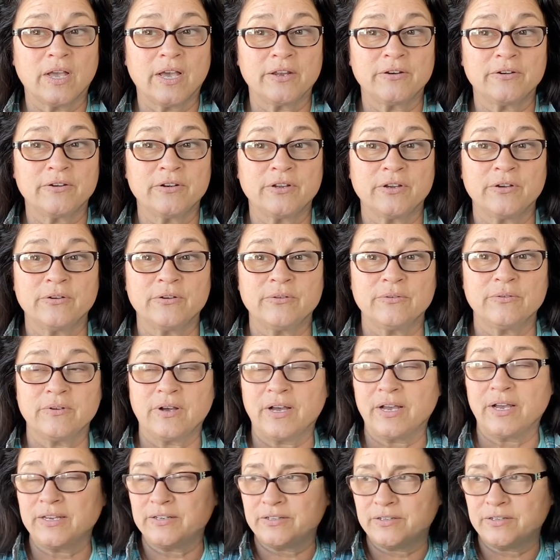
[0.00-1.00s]
I don't know.
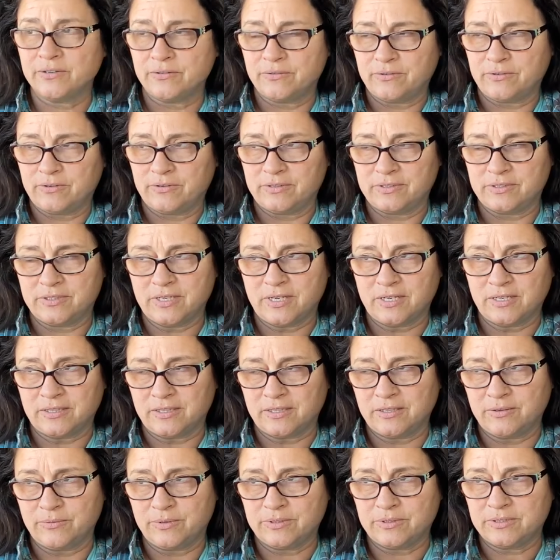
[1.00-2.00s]
I don't know
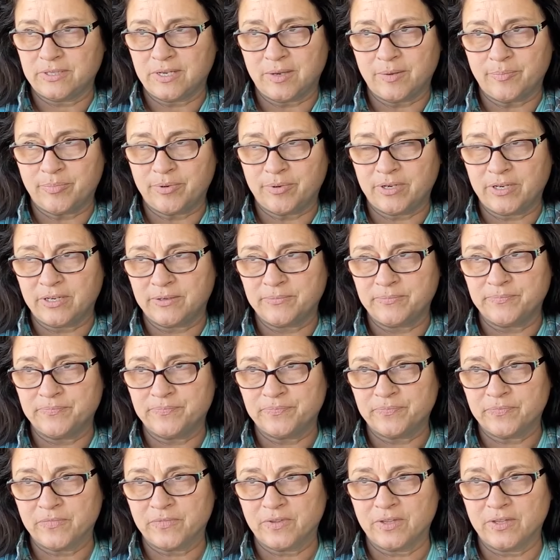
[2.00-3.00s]
exactly what's happening.
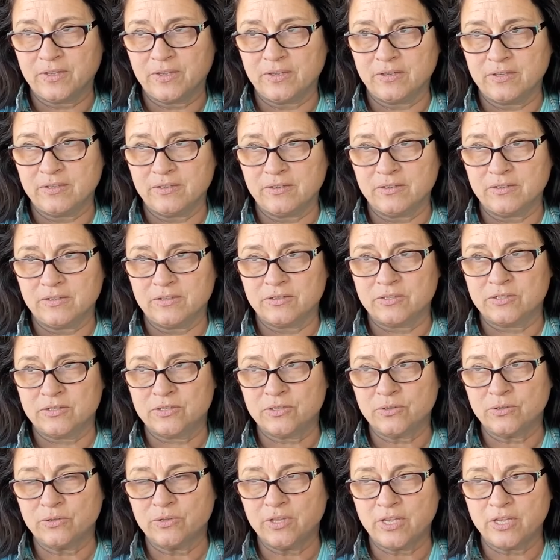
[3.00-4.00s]

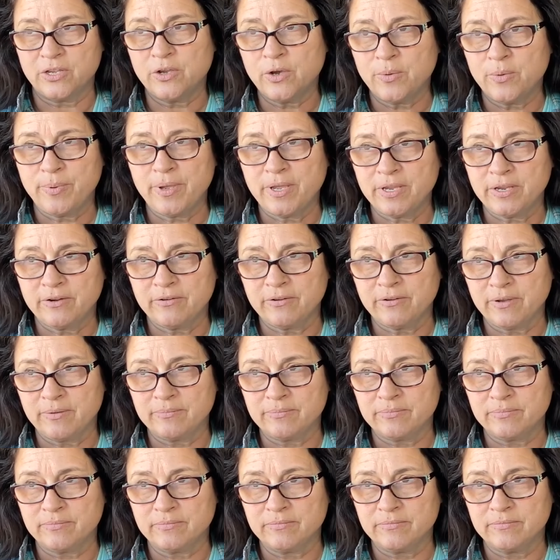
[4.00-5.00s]
So they go bankrupt.